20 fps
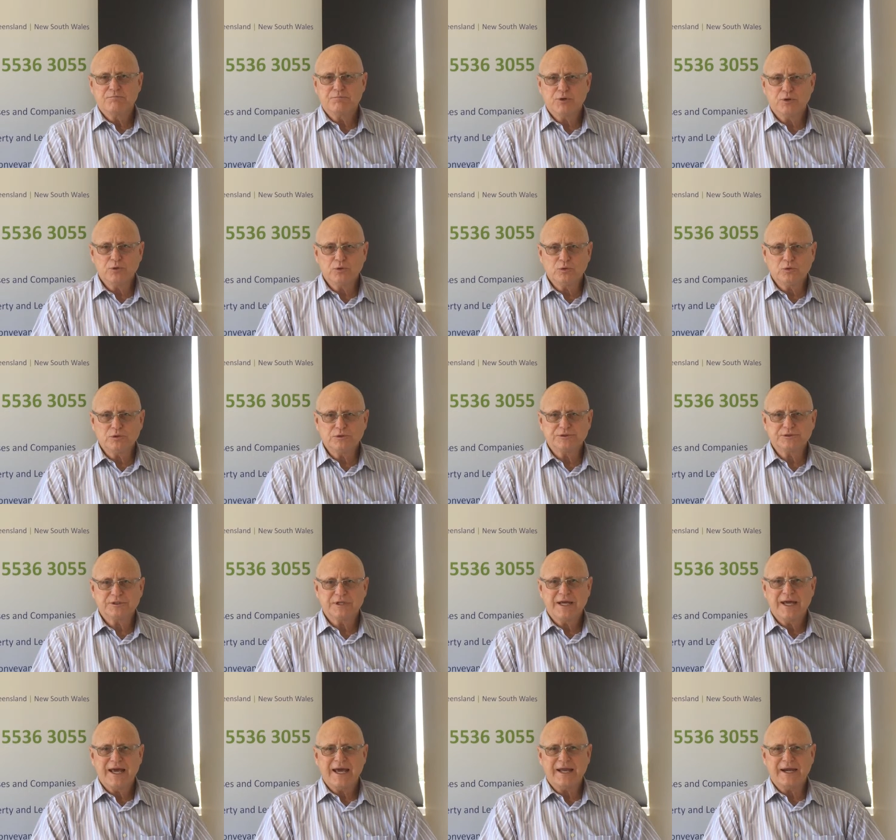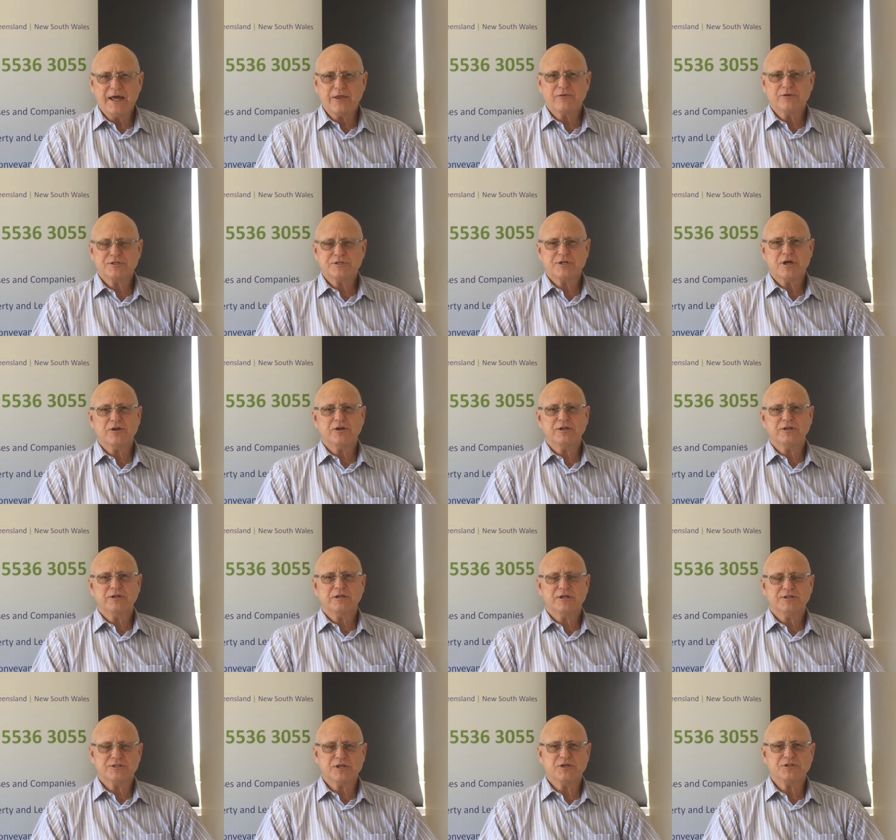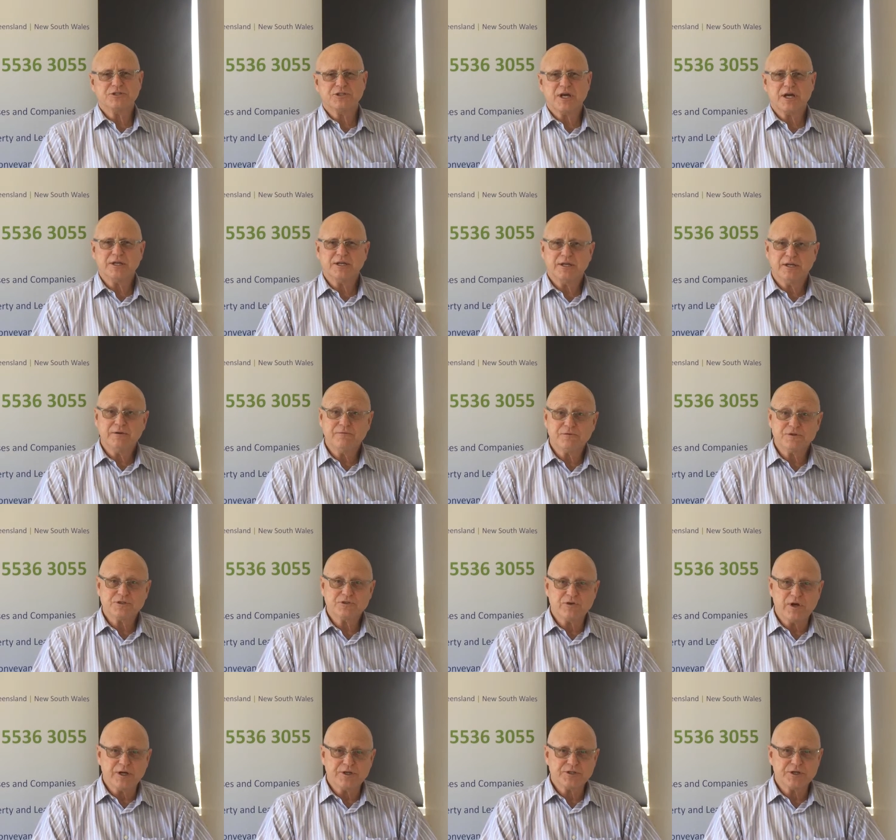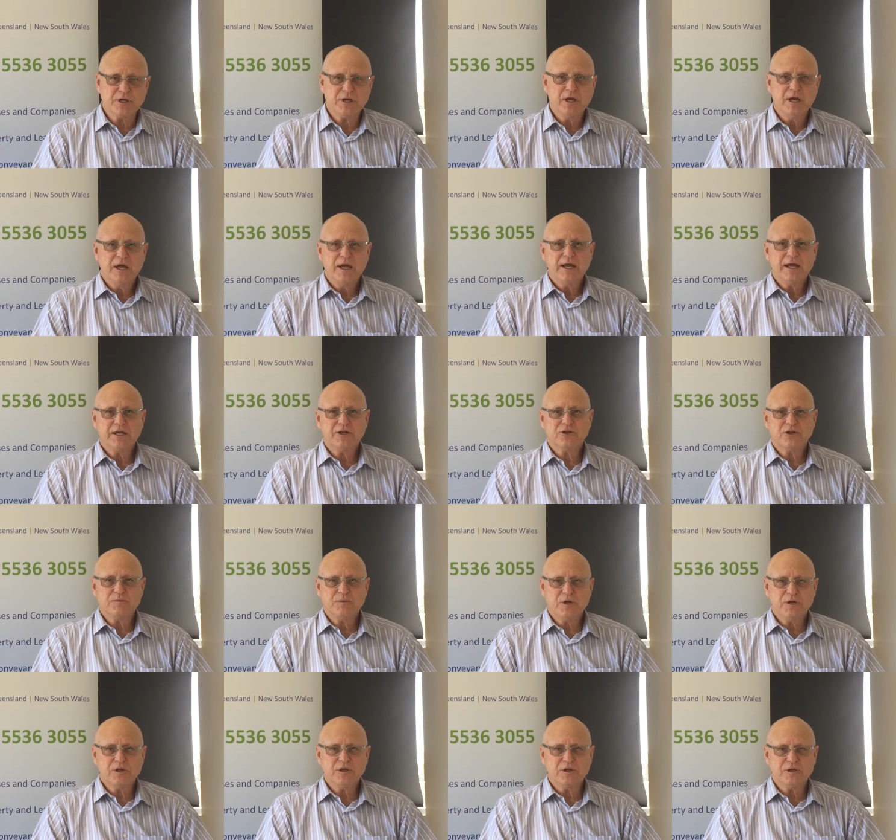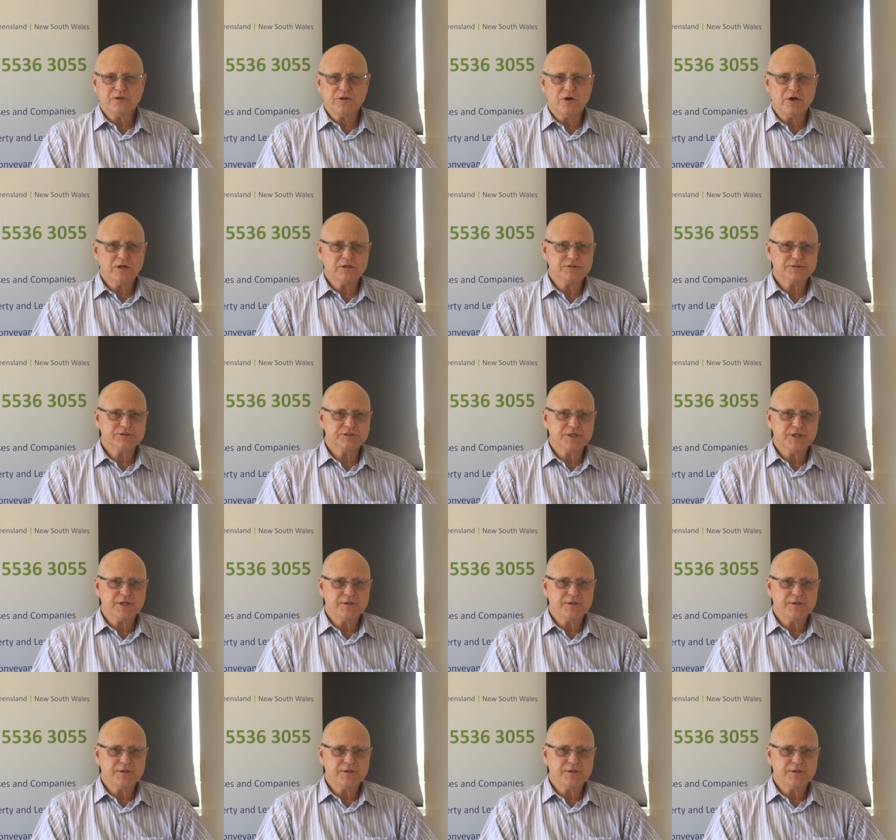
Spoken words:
pools, and other associated infrastructure in community title